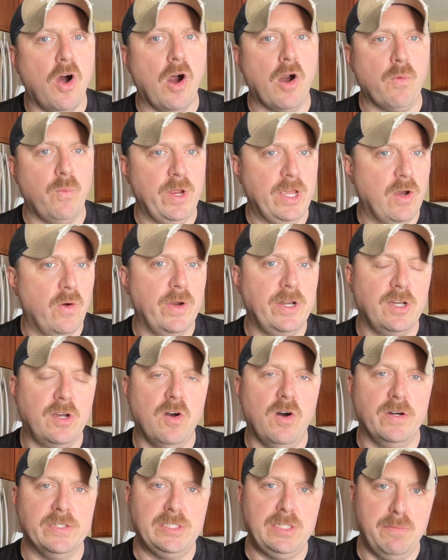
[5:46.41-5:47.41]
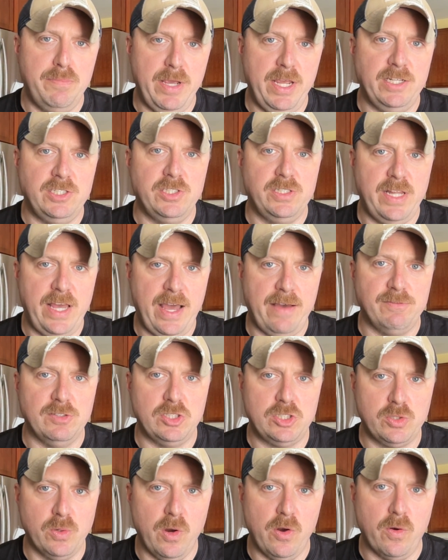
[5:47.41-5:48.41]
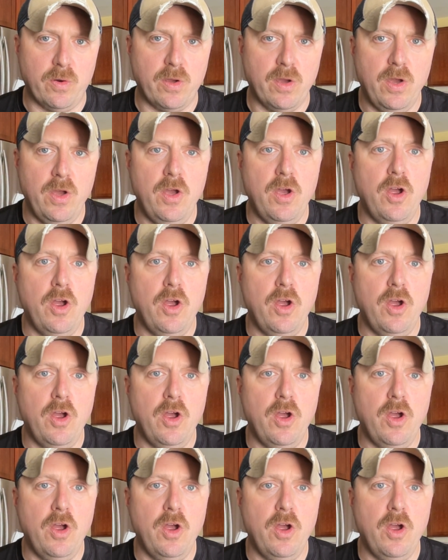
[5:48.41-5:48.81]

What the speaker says: are we going to cause the patient to have a stroke?